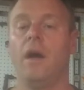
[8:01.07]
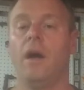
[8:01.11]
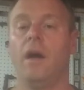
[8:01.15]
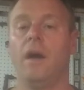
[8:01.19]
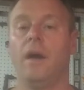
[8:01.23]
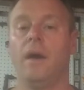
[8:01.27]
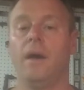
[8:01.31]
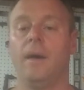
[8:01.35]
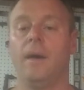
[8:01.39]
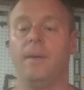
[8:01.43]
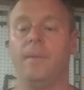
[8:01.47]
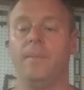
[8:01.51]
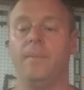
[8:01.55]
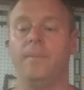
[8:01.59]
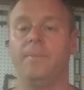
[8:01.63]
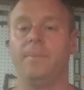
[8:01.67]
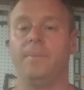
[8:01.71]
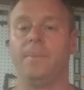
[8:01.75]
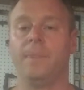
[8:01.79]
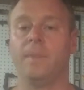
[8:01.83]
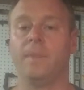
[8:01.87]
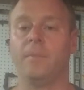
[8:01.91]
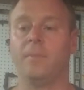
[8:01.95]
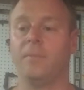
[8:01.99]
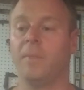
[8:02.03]
Um,
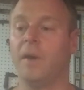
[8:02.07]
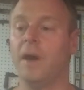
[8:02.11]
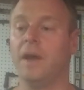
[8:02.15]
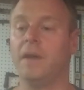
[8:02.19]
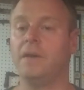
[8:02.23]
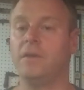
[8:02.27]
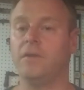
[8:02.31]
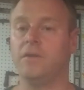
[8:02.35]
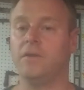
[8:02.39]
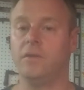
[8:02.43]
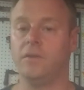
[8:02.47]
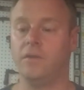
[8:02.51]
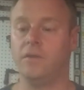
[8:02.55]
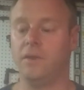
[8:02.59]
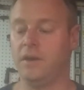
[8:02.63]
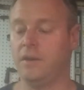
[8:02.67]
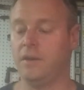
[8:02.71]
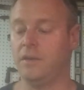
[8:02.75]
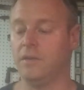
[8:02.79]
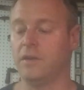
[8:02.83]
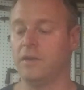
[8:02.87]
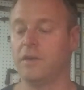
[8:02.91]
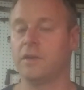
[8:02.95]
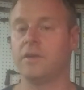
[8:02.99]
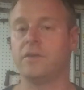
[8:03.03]
but you do need
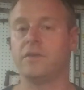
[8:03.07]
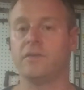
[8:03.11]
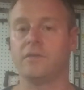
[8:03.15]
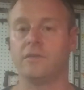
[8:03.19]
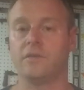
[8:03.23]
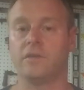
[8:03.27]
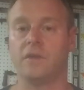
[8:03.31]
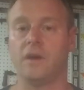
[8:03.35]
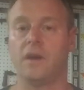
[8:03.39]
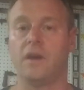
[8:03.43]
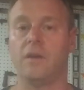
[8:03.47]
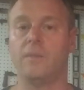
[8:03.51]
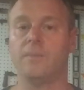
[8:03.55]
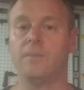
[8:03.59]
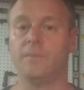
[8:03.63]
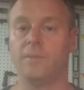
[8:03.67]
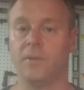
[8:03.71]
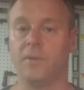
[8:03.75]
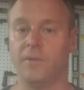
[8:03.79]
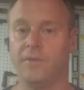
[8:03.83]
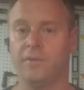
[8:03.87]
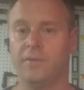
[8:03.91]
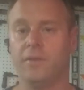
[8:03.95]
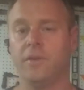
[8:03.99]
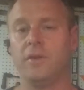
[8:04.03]
to look at your saw
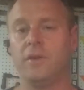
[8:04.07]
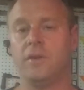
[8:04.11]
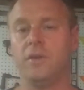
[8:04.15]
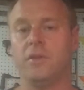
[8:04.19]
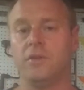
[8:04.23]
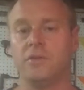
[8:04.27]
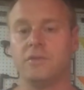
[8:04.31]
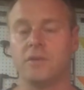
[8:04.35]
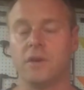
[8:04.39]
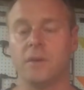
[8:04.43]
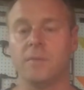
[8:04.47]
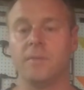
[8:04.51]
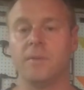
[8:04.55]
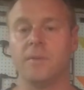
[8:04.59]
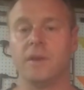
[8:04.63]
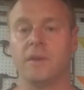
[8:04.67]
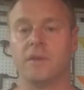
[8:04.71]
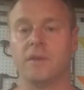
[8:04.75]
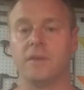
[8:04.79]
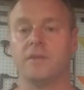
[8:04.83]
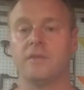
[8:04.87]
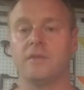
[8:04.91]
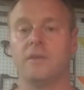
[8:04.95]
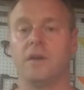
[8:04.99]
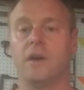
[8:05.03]
before you go sharpening
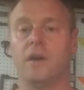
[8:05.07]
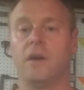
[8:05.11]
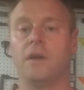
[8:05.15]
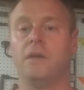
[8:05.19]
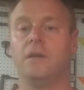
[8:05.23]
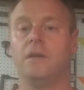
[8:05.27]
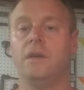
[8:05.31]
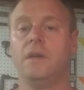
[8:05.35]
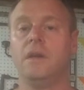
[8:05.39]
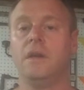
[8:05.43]
a saw.